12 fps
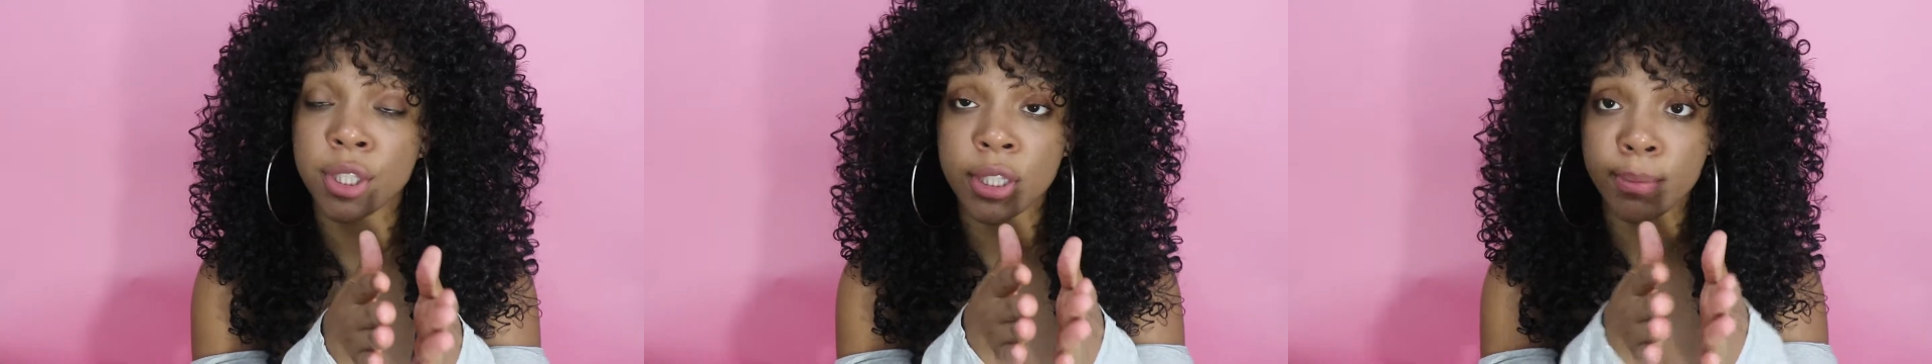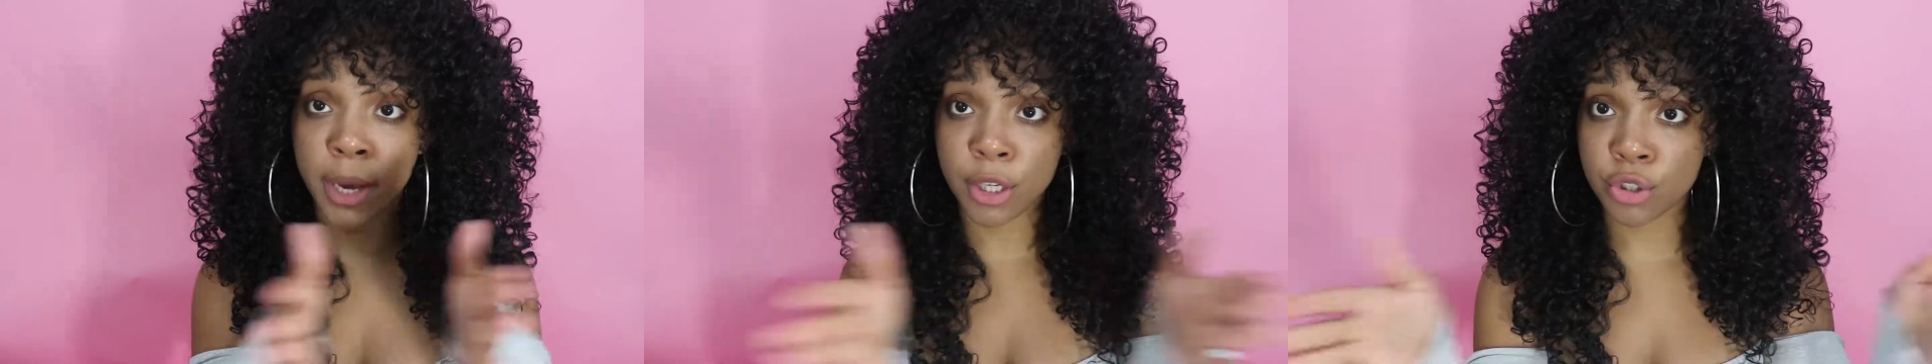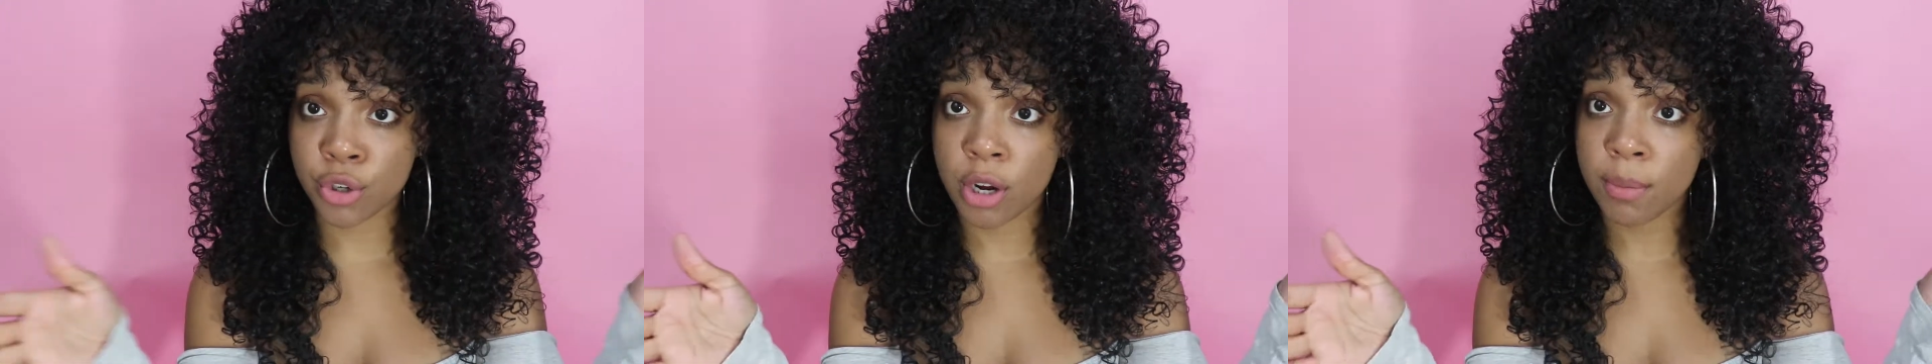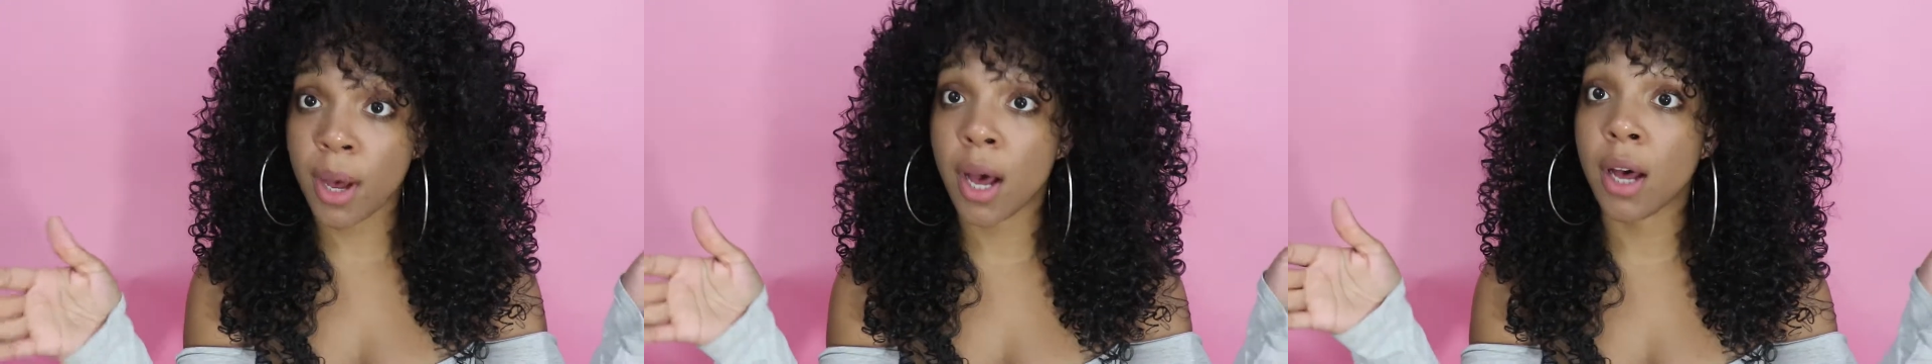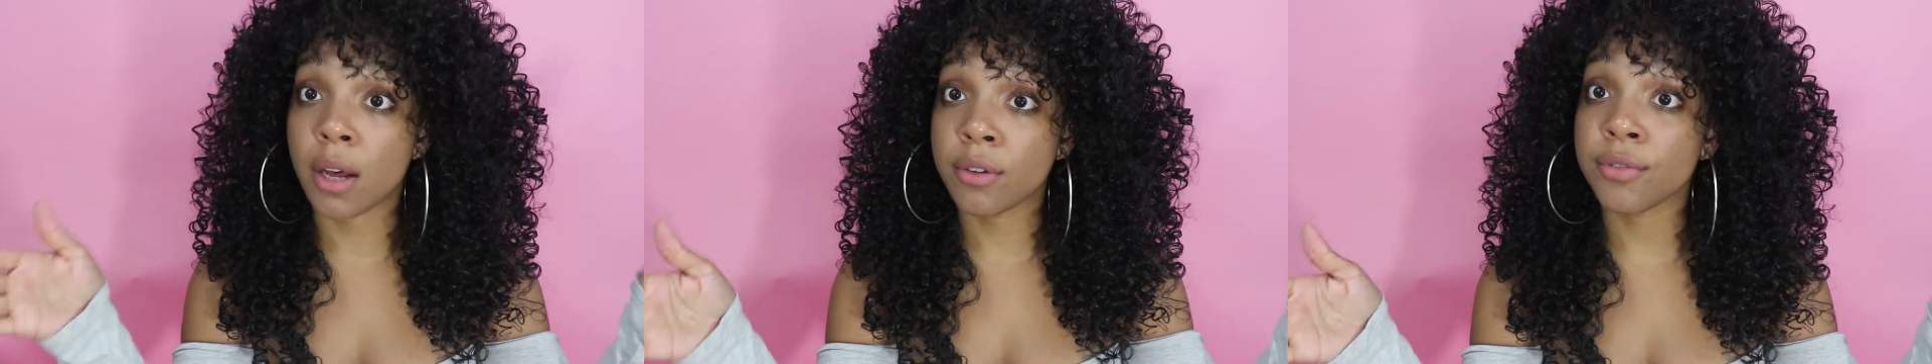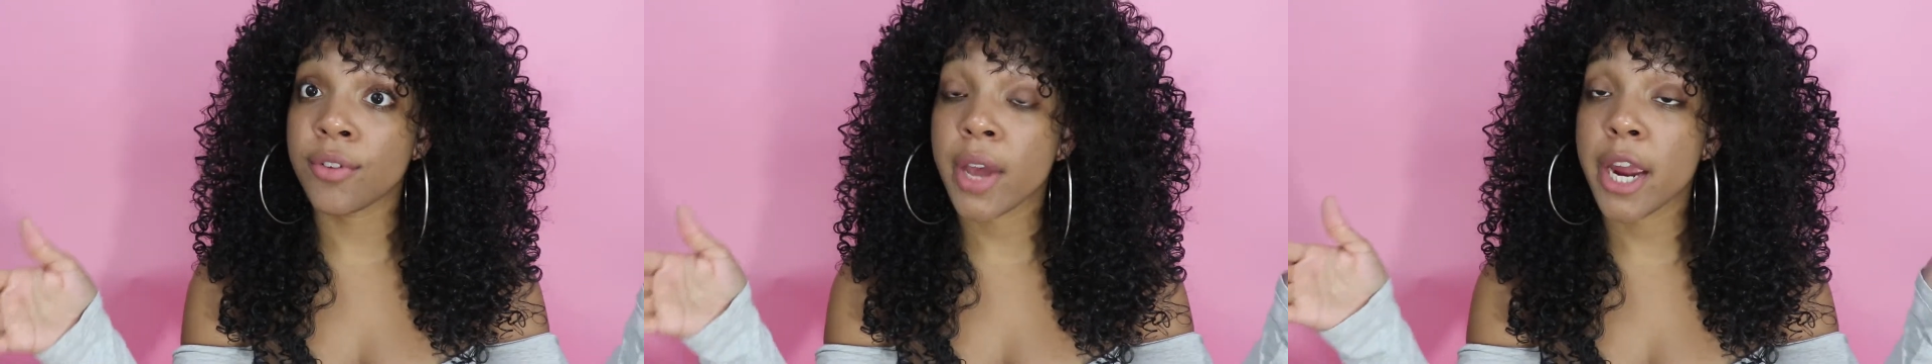spectrum
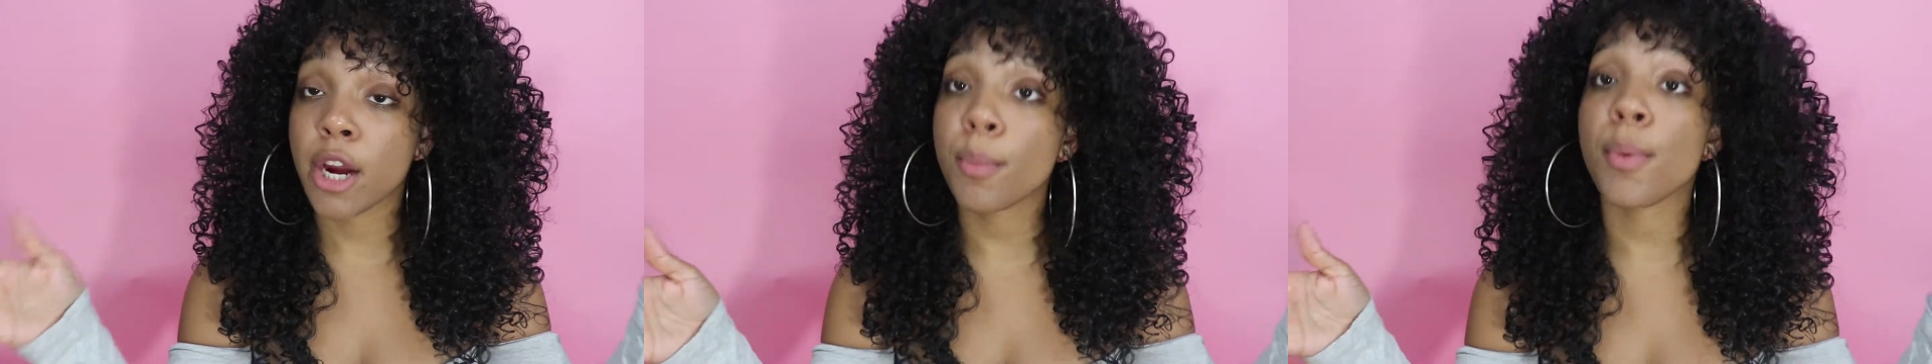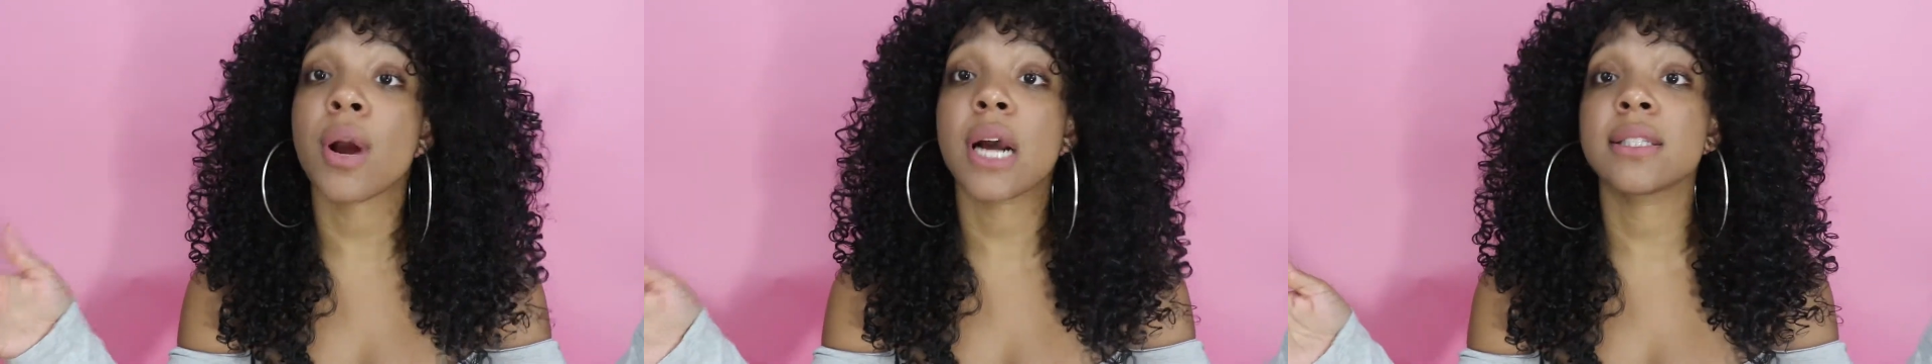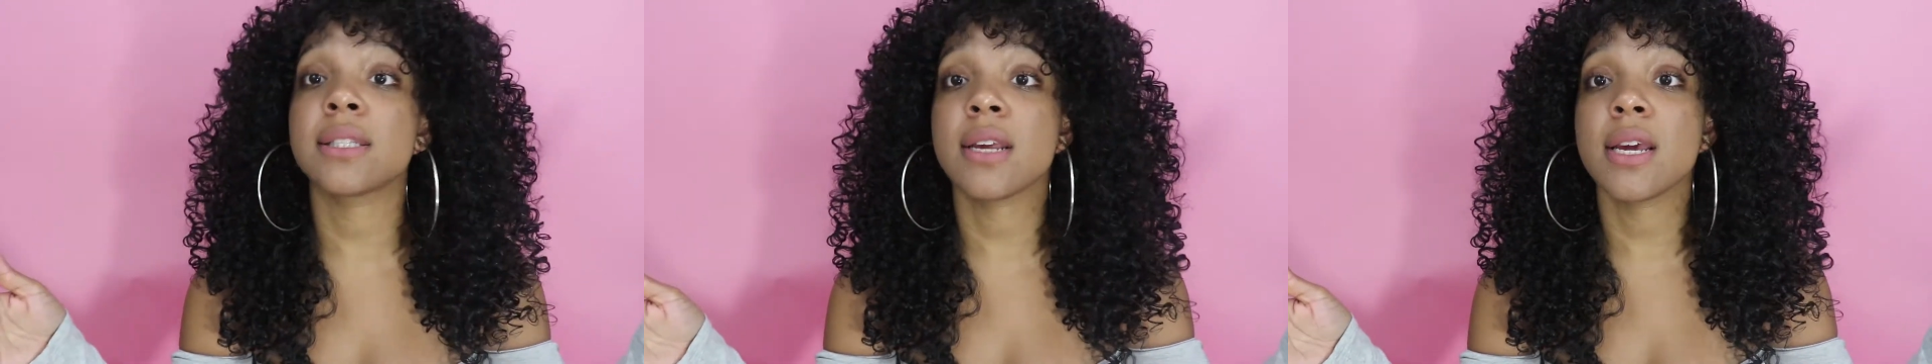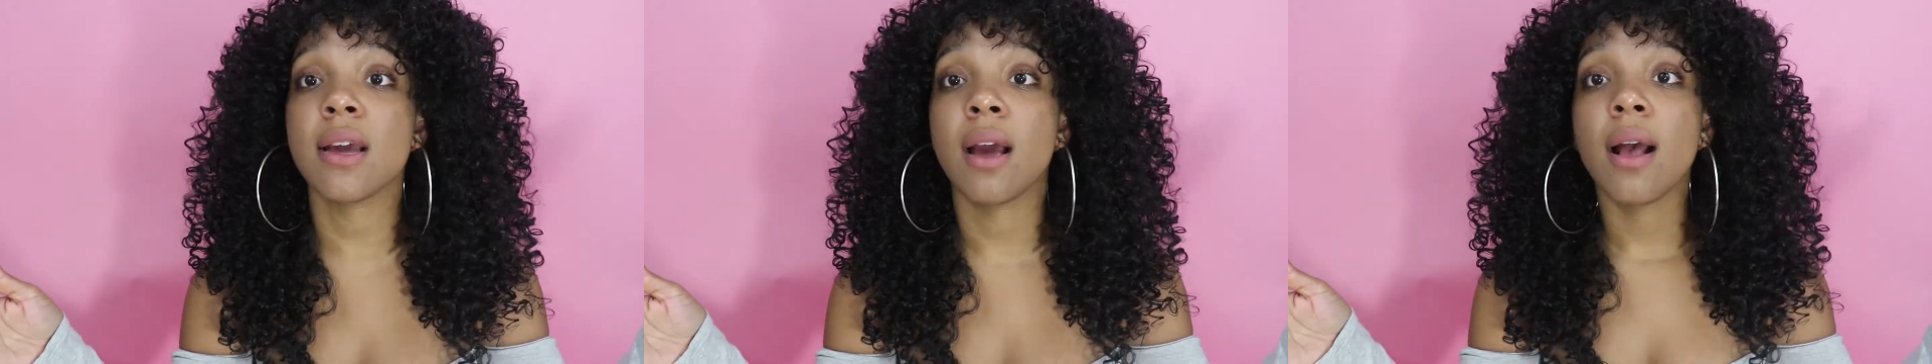of hair porosity,